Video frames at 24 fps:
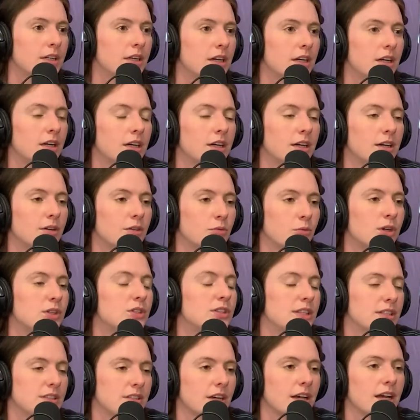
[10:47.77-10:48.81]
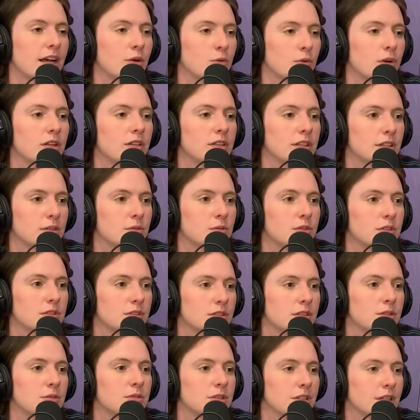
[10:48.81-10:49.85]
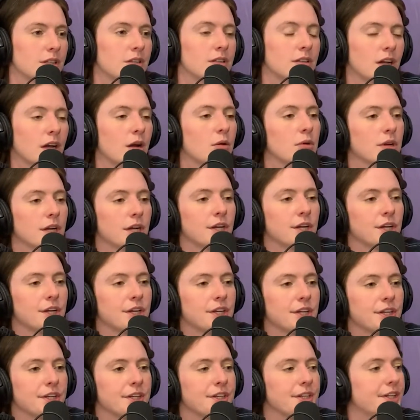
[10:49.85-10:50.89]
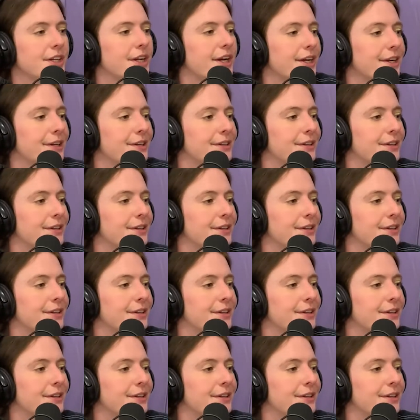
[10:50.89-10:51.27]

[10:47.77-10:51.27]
Once he saw how well it was, he was like, no, we're good. Yeah.